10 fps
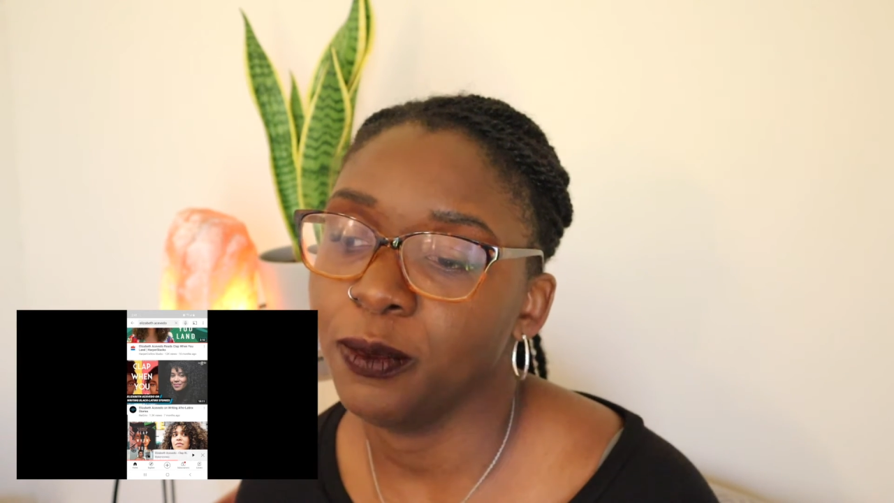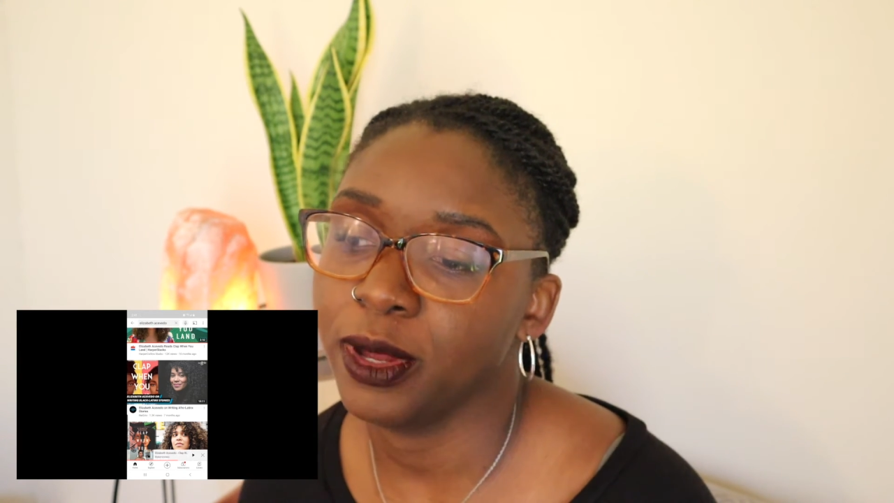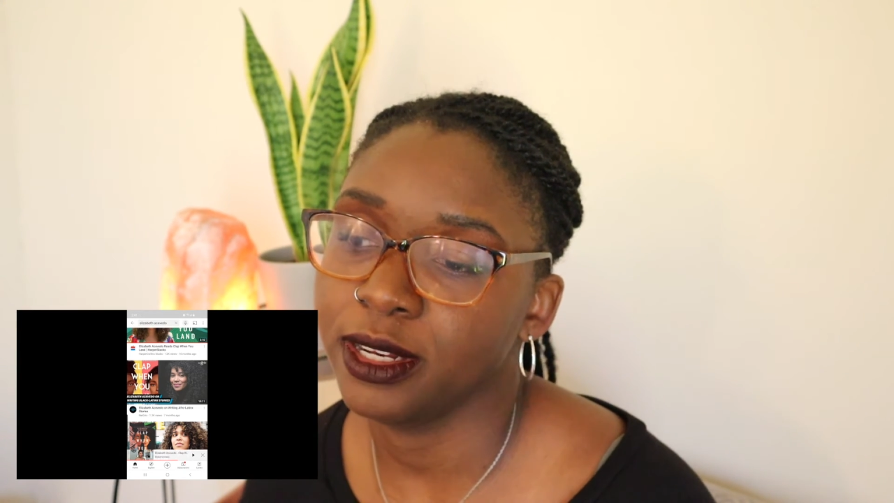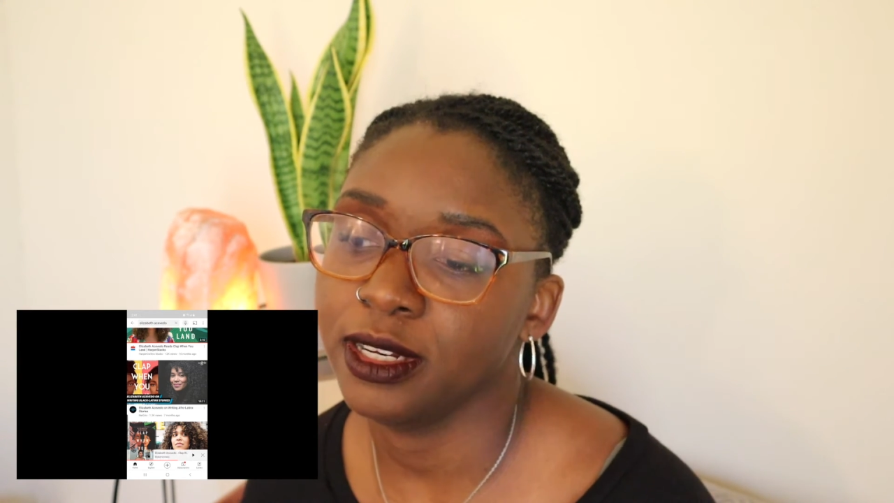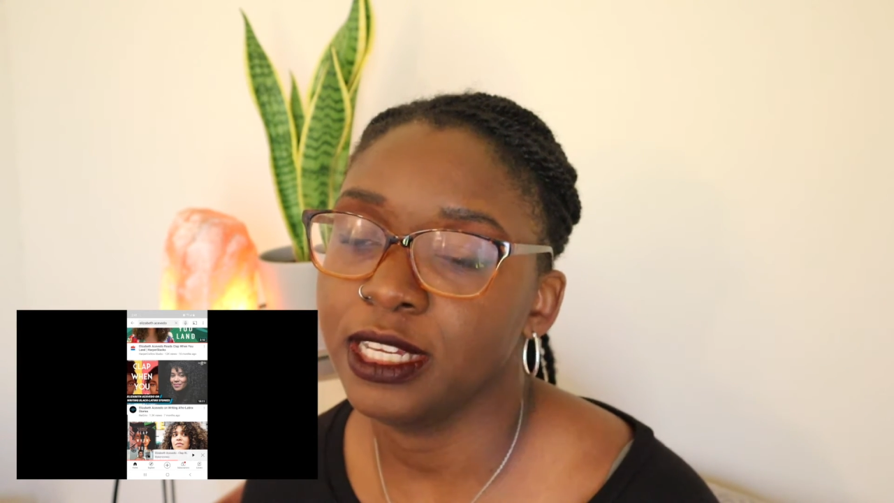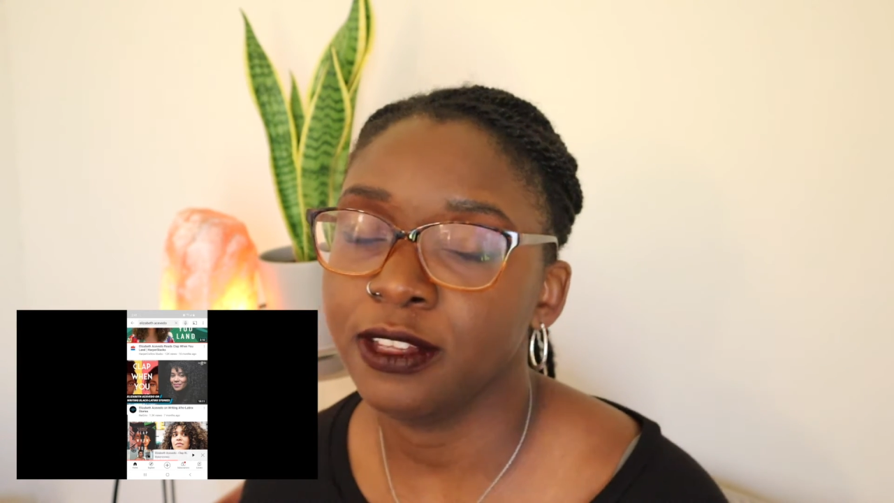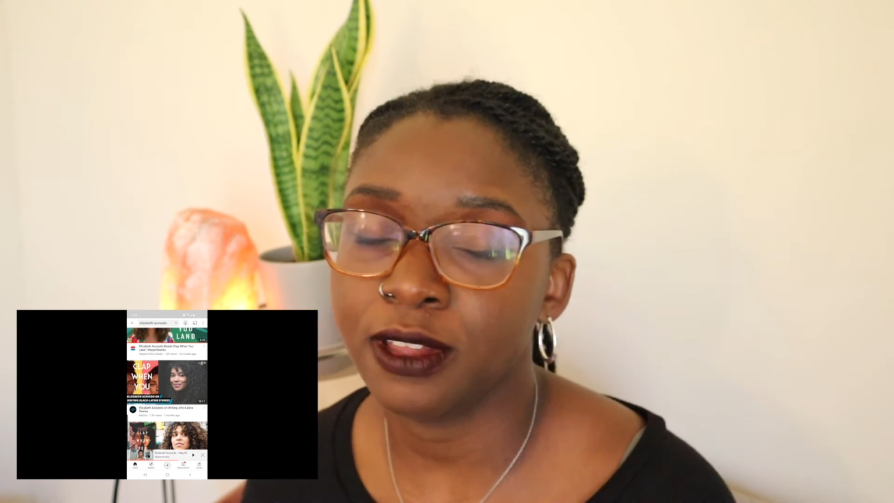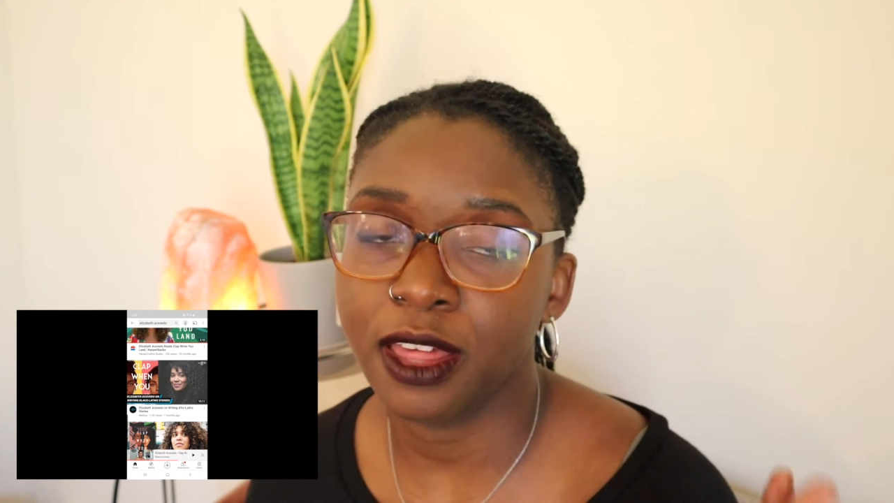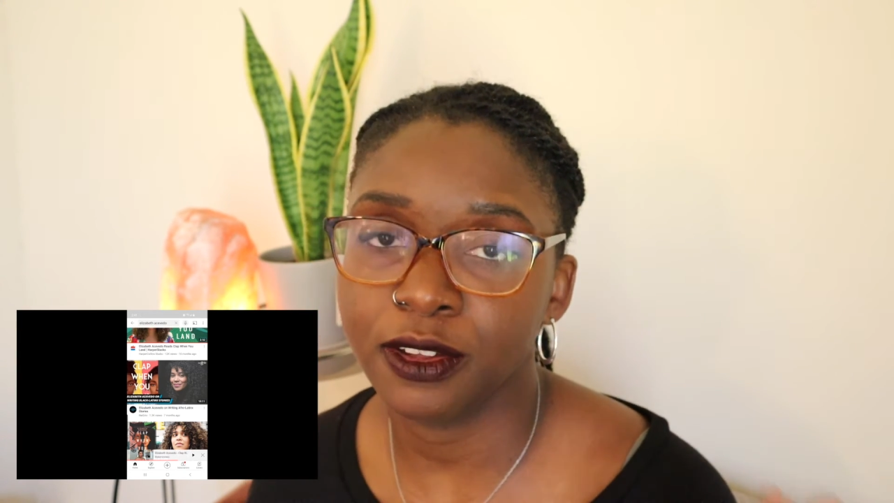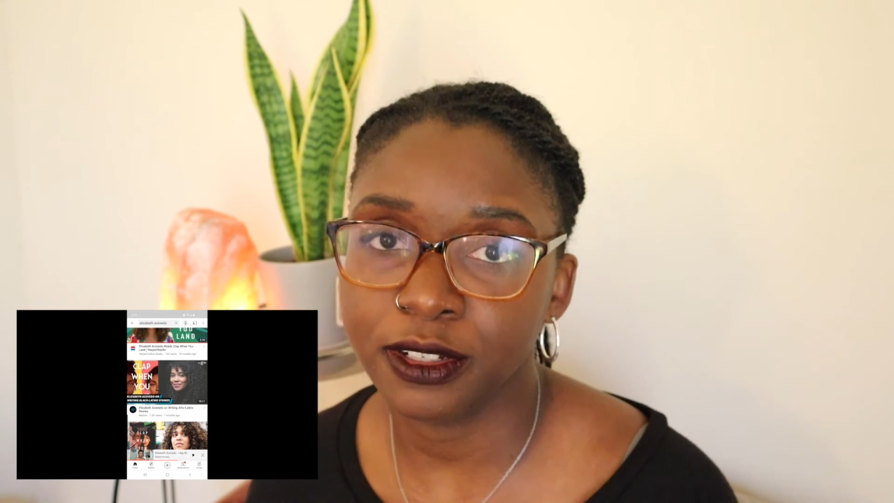when
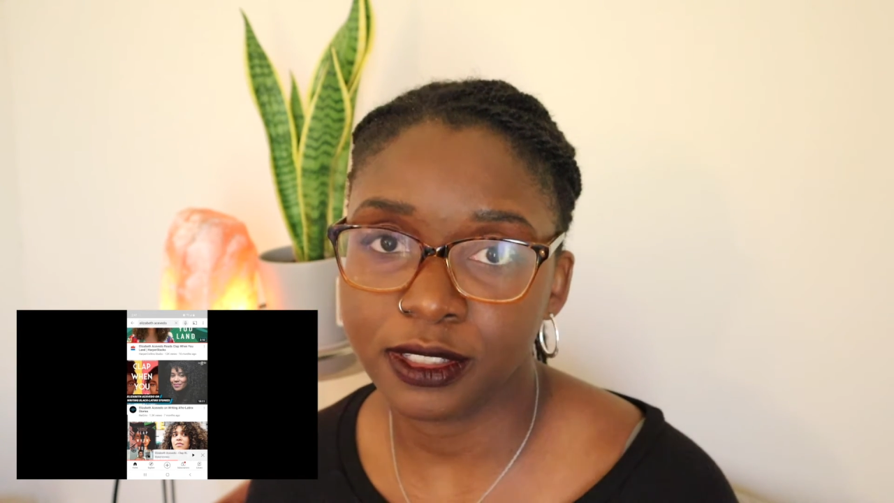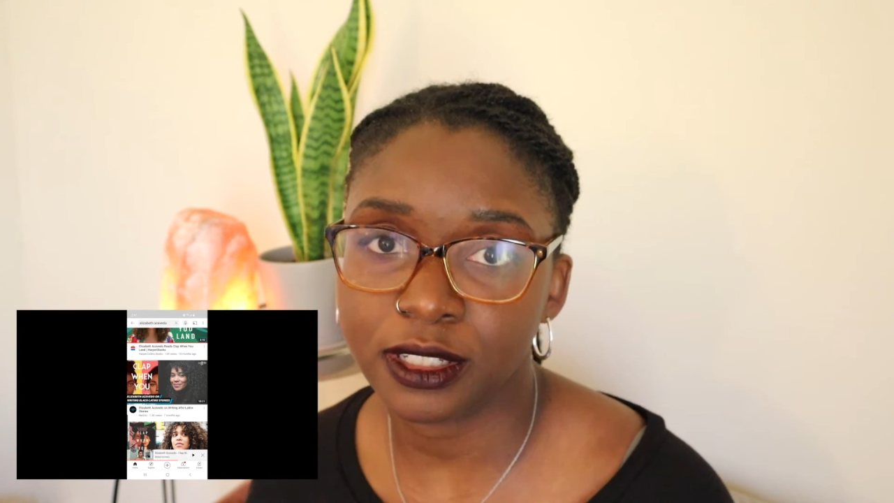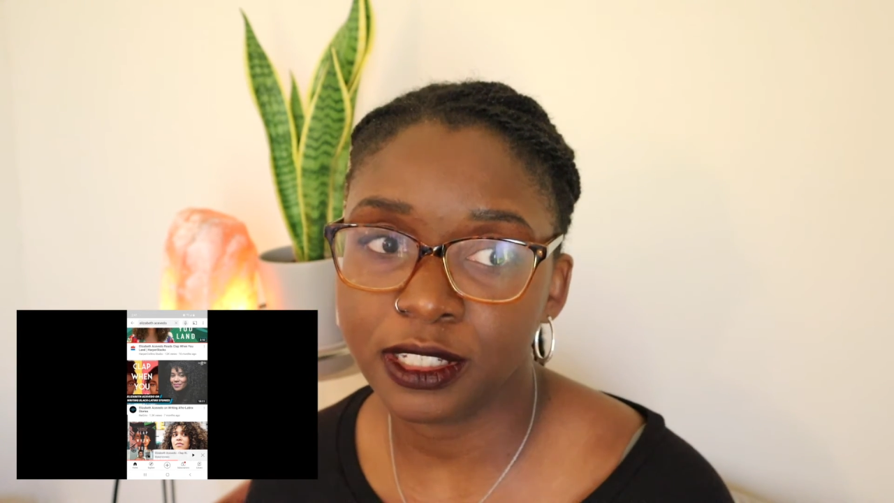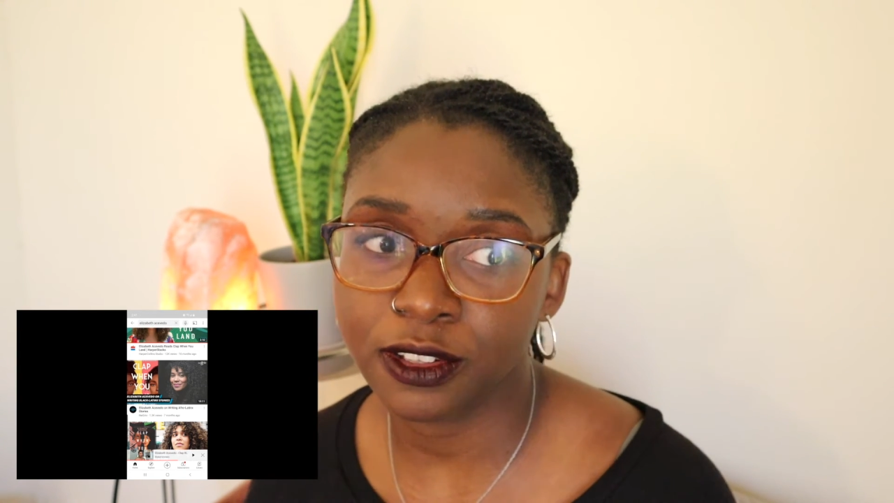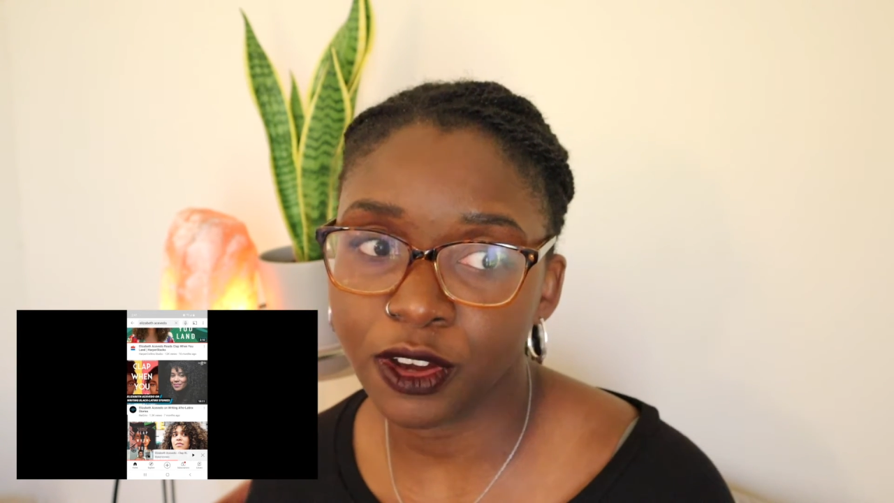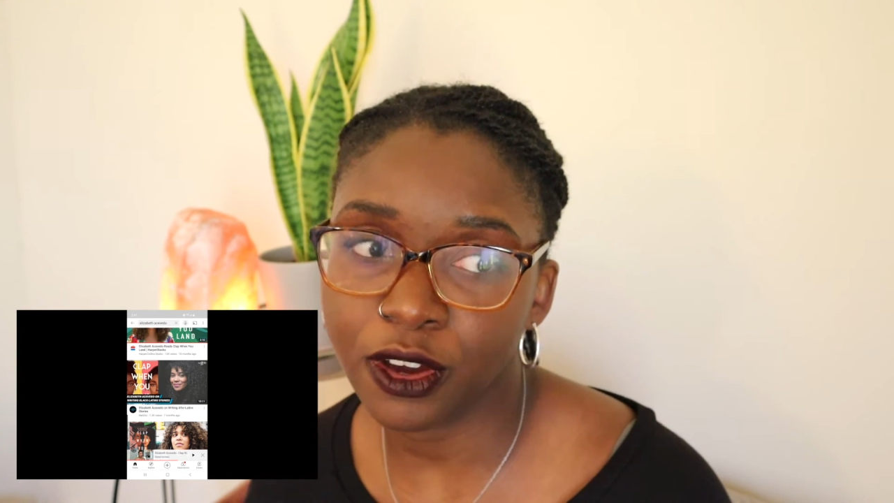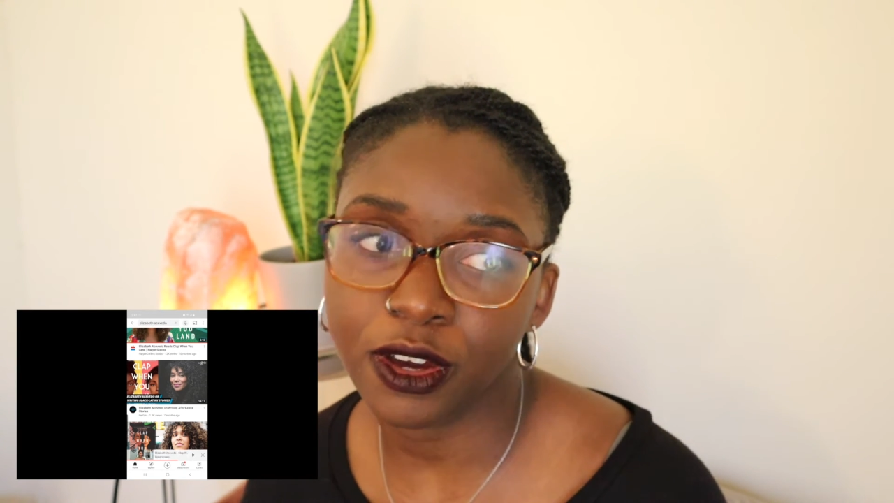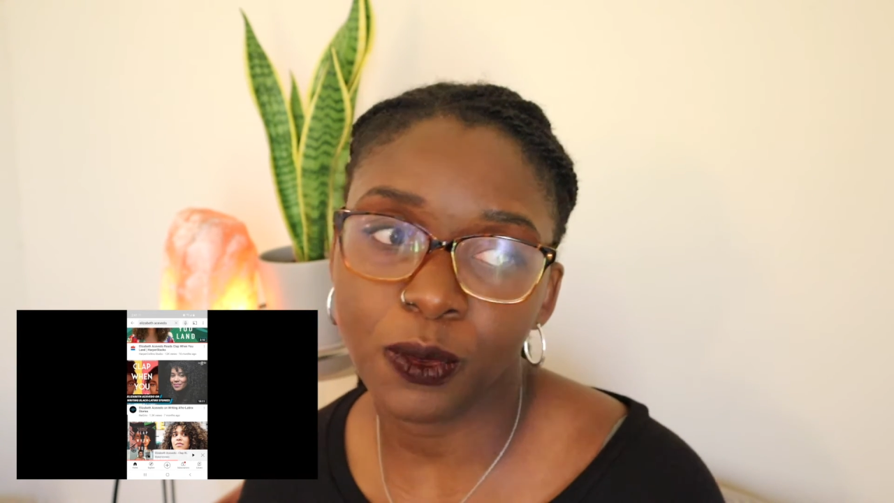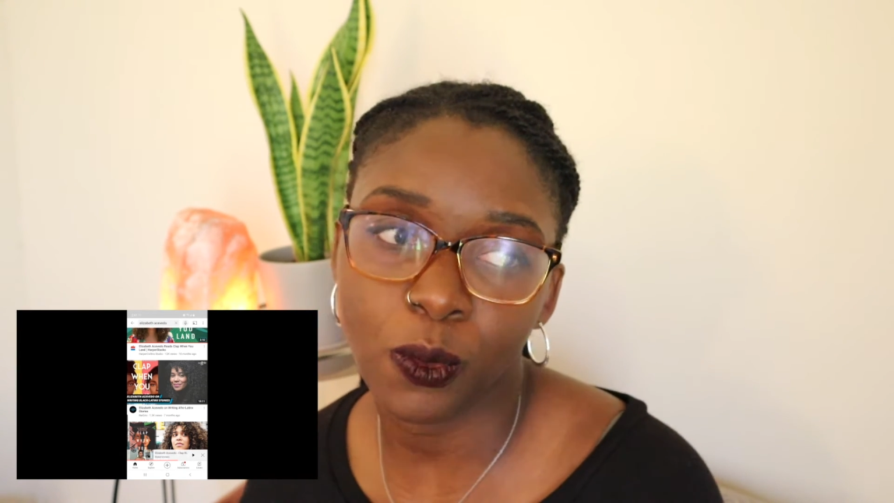it's either her